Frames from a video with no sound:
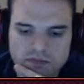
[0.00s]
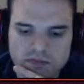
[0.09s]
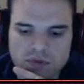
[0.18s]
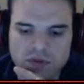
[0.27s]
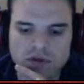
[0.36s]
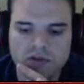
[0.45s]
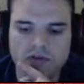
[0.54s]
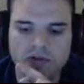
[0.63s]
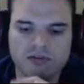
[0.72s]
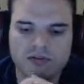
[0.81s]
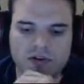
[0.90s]
So we're just
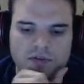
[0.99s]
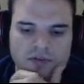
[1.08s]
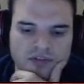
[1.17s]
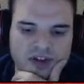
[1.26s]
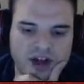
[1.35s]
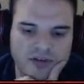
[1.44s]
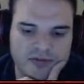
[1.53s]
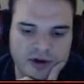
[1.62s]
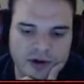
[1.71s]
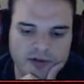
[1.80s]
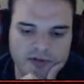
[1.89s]
going for Snarl straight
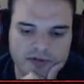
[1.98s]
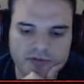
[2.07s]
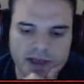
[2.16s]
off,